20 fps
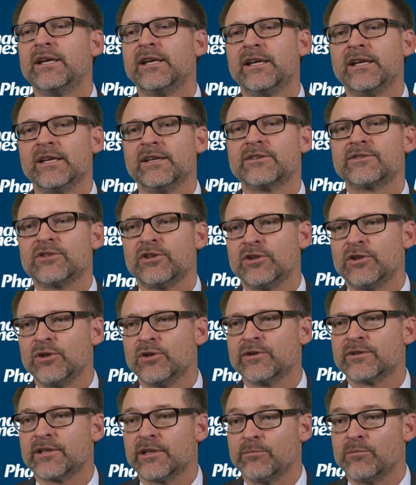is to
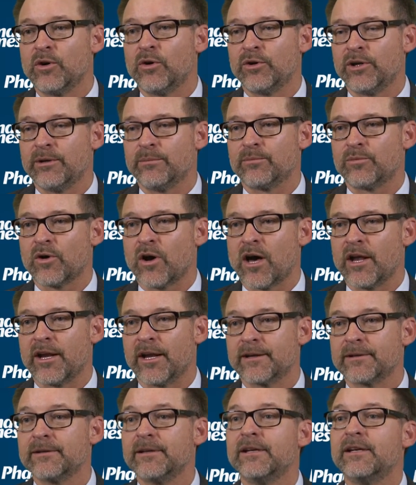use an Imodium
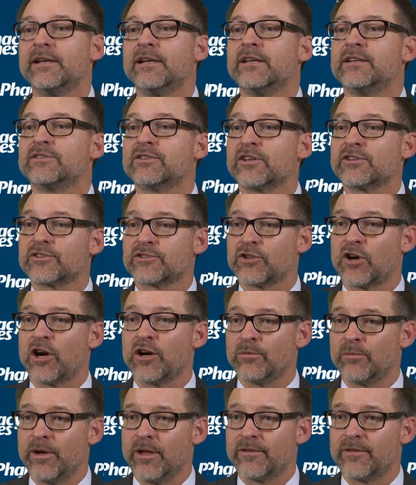product to
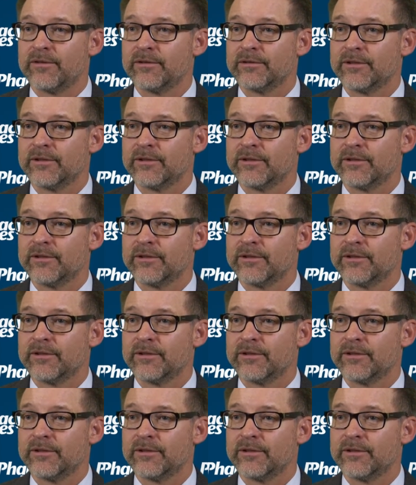start with.